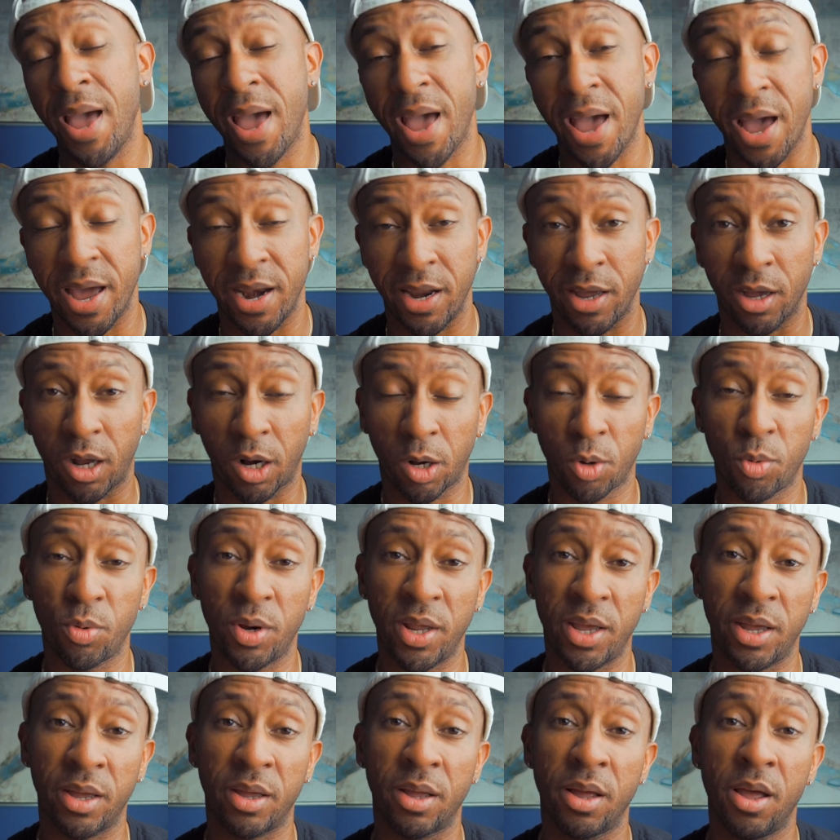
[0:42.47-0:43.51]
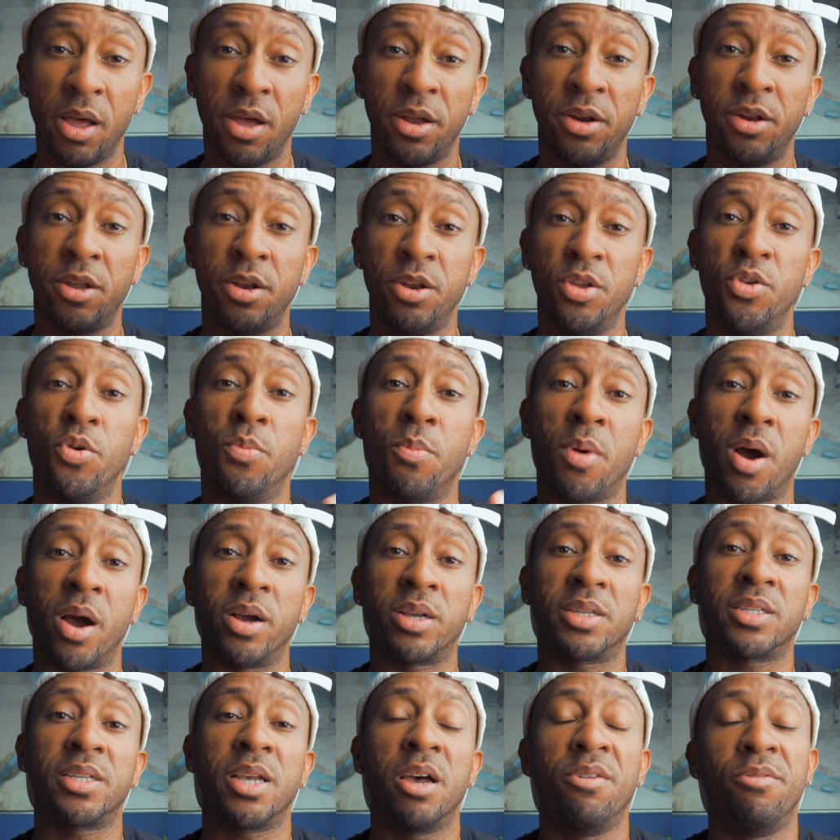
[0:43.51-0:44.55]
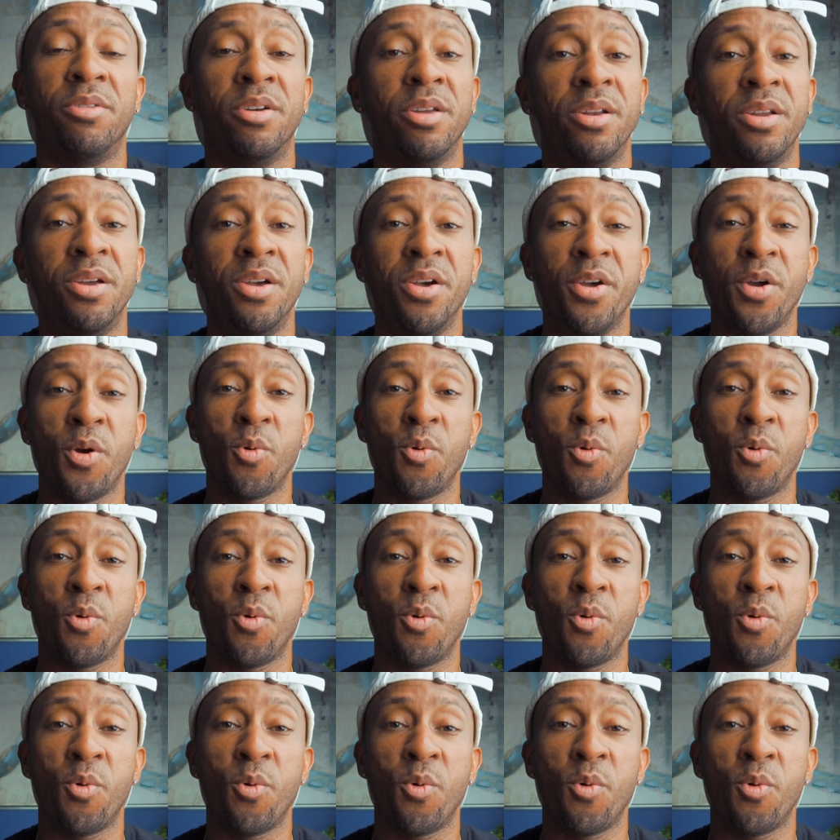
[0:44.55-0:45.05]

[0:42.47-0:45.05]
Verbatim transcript: and including the new Mark 7,